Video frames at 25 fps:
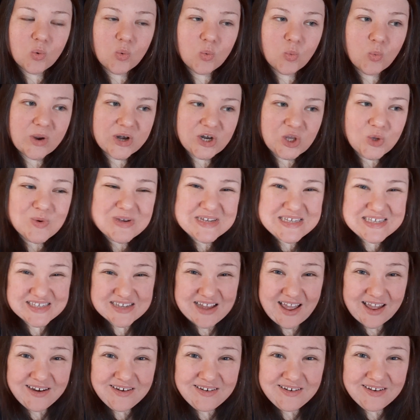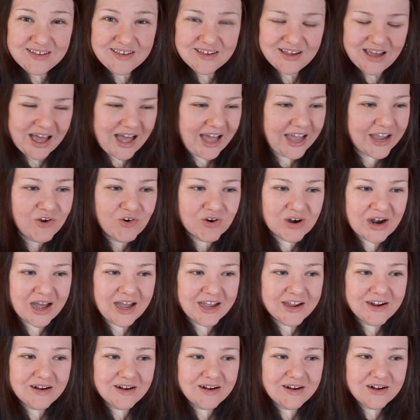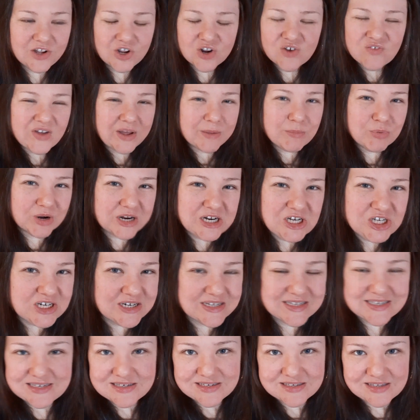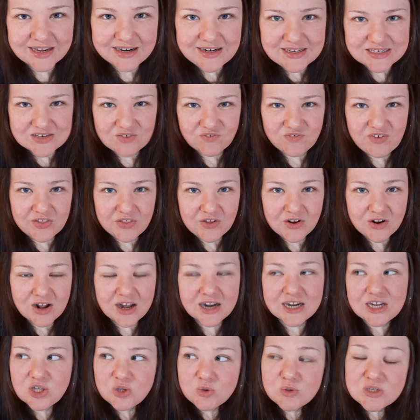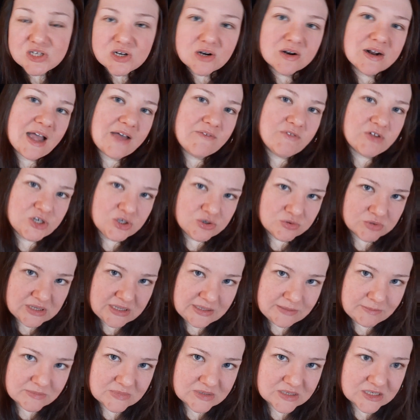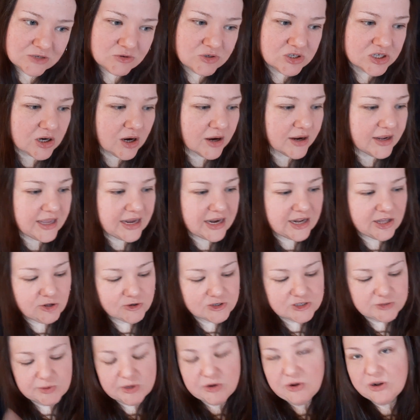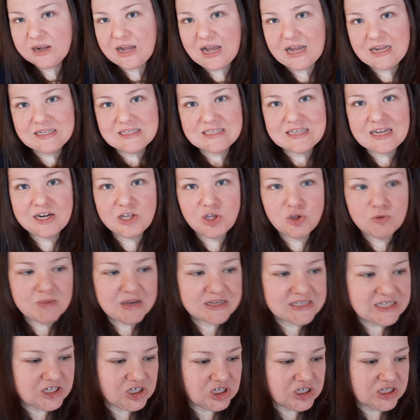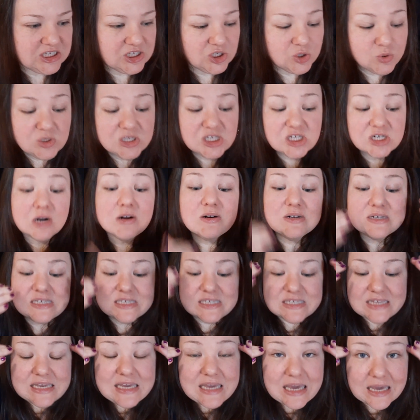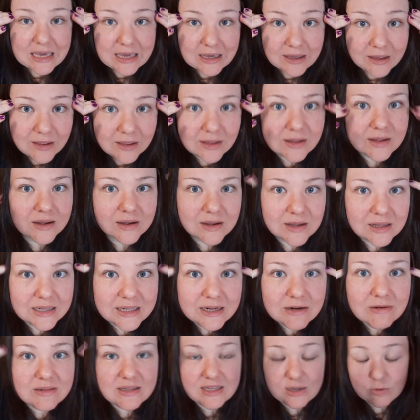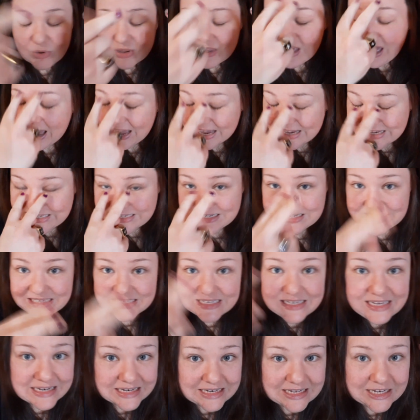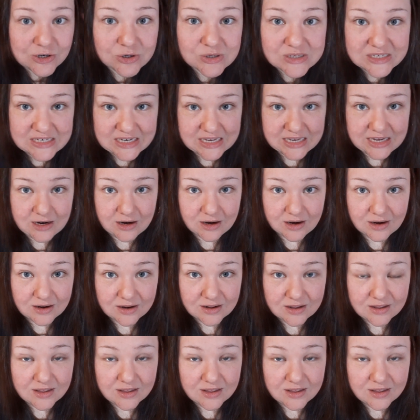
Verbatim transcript: When you ascend higher and higher, your vibration is as light as a feather. Honey, you start having dreams. You start getting your spirit guide sending you messages. You start seeing clearly with eyes to see and ears to hear